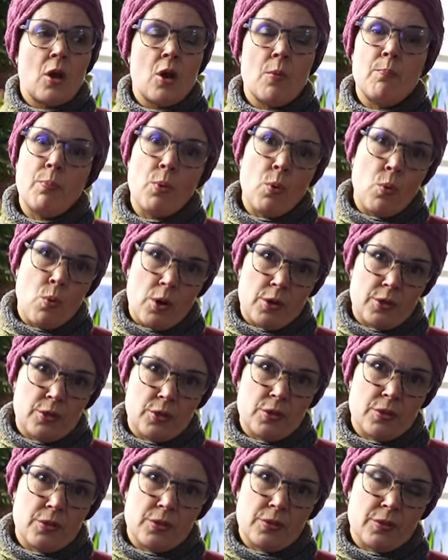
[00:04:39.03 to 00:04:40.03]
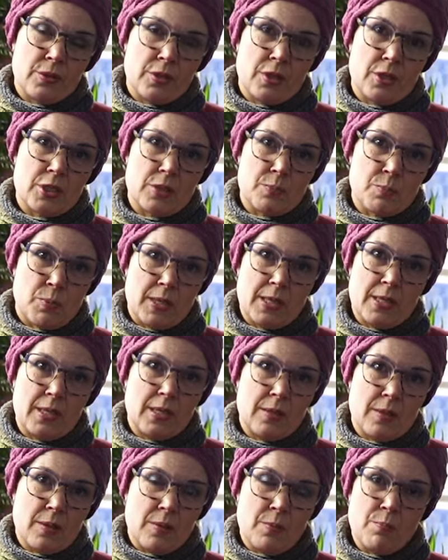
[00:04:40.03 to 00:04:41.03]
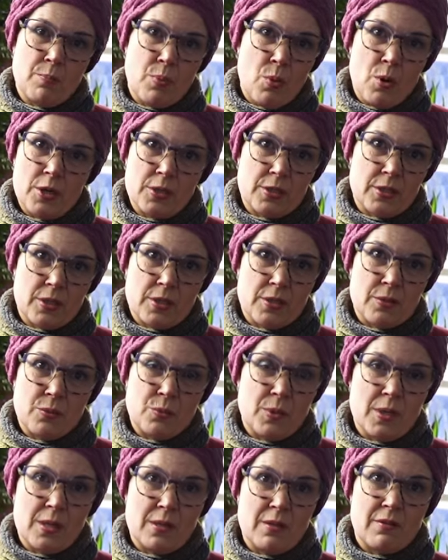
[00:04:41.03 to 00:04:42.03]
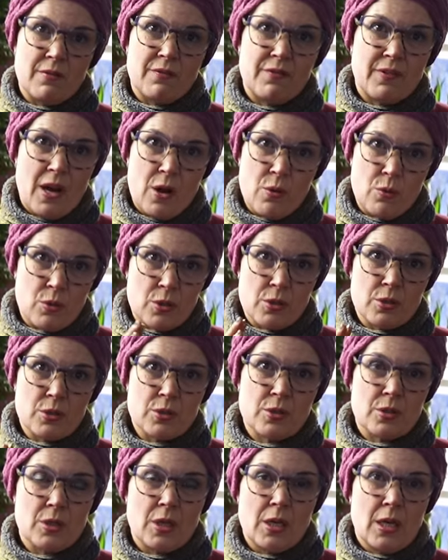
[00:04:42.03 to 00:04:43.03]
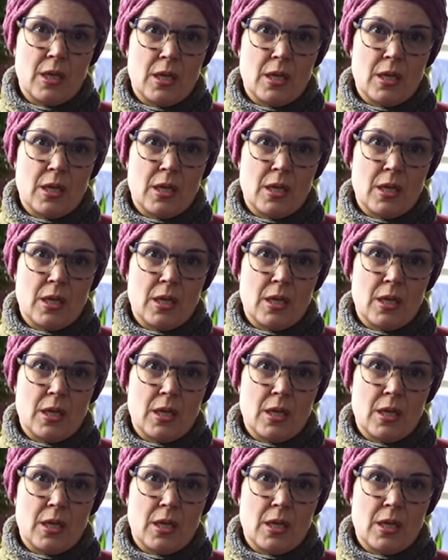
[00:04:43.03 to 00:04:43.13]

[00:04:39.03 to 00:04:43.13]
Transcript: border, a spring border with flowers